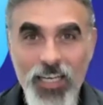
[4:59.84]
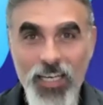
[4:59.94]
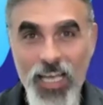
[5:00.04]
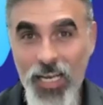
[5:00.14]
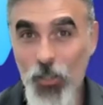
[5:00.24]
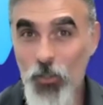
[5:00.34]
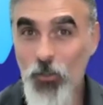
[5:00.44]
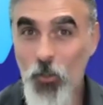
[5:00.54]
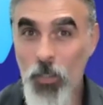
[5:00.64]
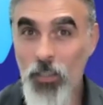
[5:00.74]
And I
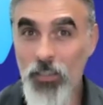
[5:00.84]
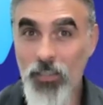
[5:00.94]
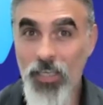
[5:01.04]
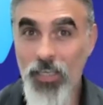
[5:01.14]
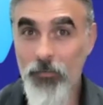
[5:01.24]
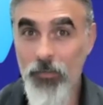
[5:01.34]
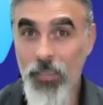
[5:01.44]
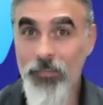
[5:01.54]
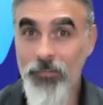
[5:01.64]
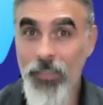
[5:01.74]
learned quickly that
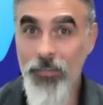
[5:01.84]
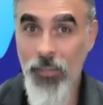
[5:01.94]
that's not the